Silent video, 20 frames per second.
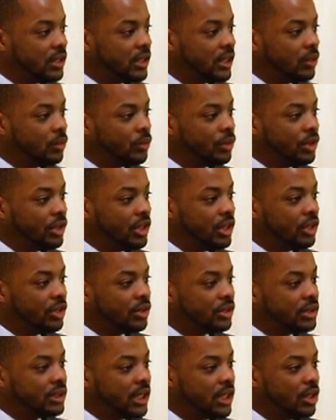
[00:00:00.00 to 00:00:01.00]
that we're
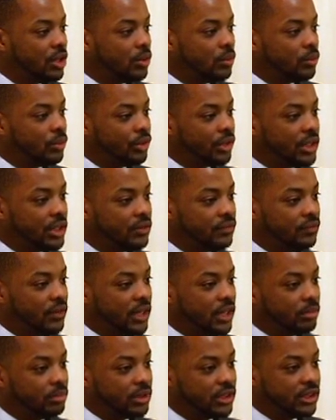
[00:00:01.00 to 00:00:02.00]
here to help working
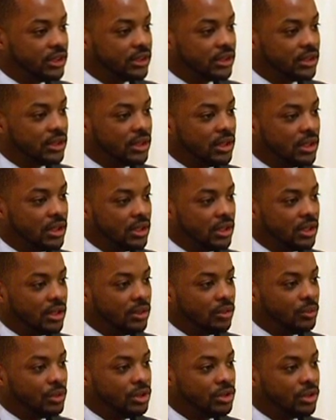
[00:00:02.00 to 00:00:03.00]
families.
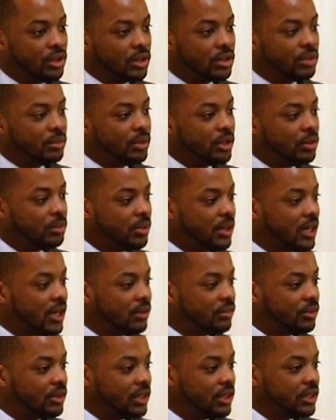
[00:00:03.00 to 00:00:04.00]
We talk about
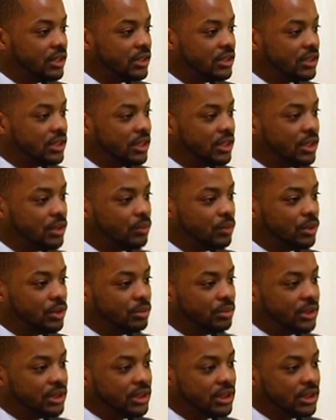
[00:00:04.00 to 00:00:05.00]
poverty in the city of
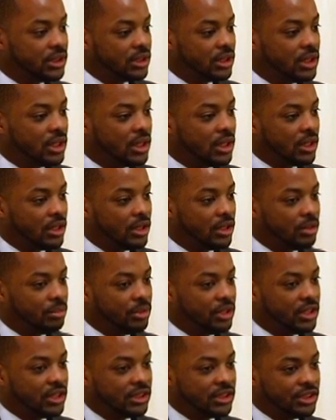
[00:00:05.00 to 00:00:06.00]
Wilmington
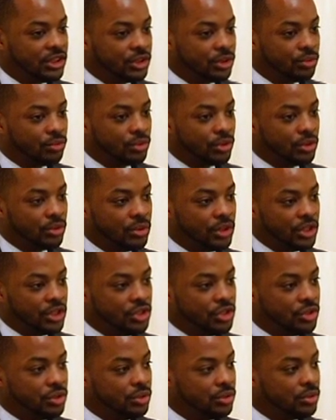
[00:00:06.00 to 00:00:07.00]
because it's a real
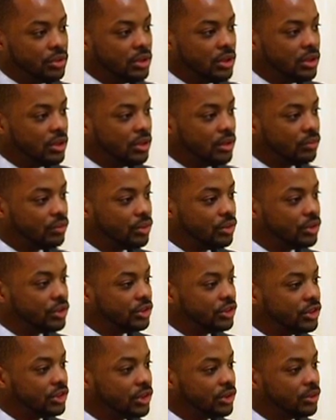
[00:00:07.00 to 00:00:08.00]
issue, a real
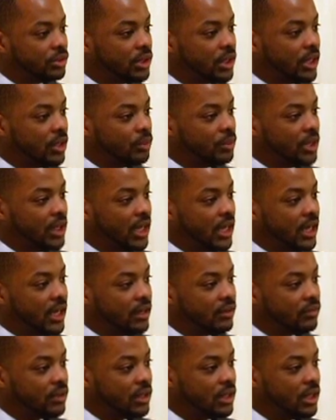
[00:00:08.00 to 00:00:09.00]
concern that we have.